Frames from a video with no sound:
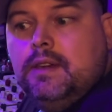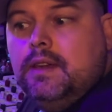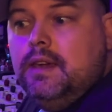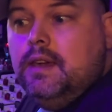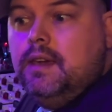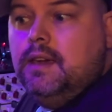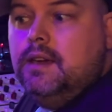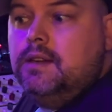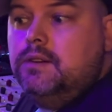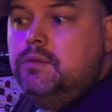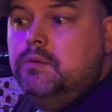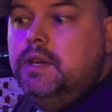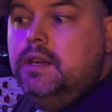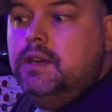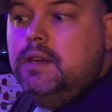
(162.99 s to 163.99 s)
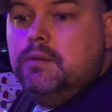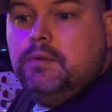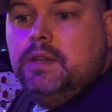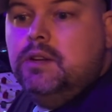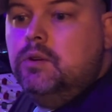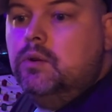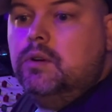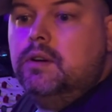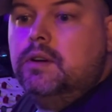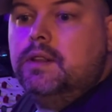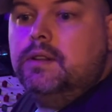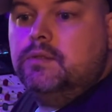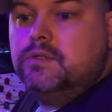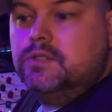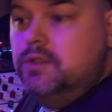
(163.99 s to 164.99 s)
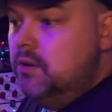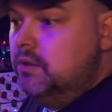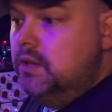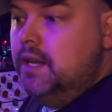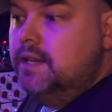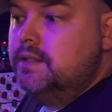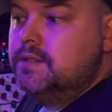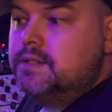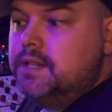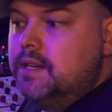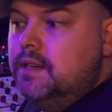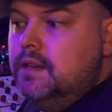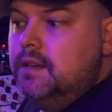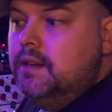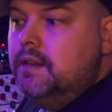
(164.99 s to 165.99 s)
and we hit record, and there was no latency.